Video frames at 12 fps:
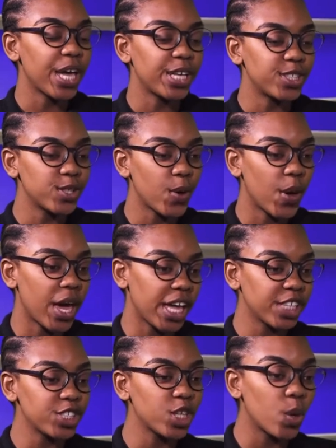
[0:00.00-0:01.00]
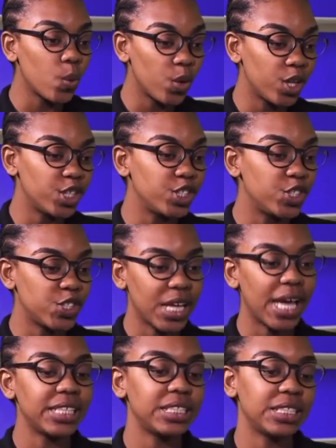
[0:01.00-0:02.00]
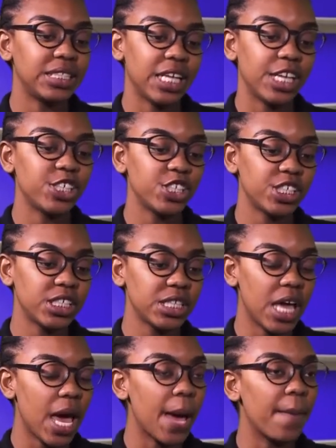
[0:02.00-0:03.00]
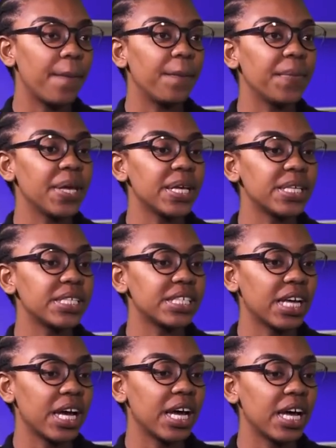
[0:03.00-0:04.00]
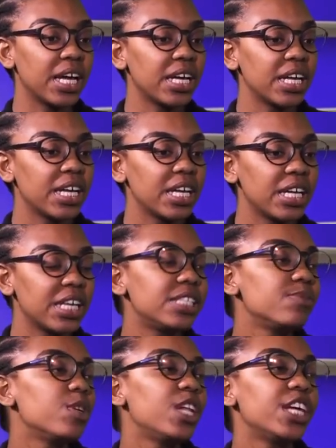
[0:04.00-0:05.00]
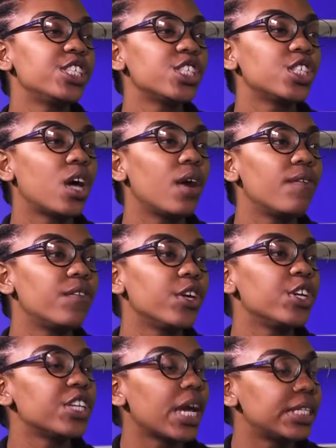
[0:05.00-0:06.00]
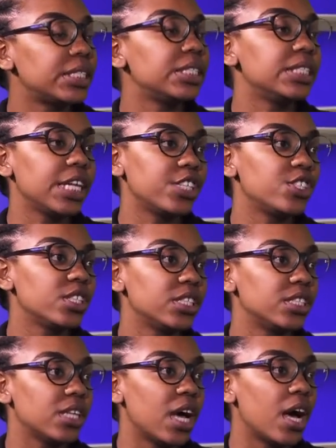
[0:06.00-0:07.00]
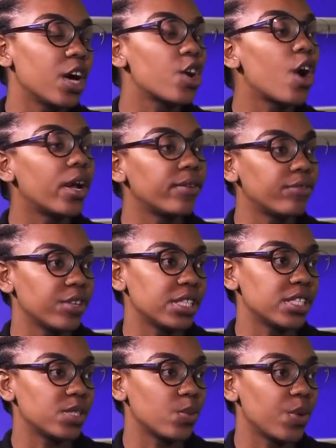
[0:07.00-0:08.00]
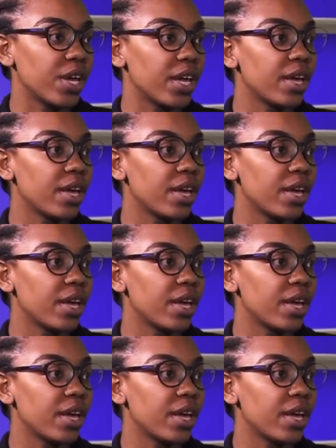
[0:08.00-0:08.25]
so Asia World United Nation is a simulation of the United Nations conference, where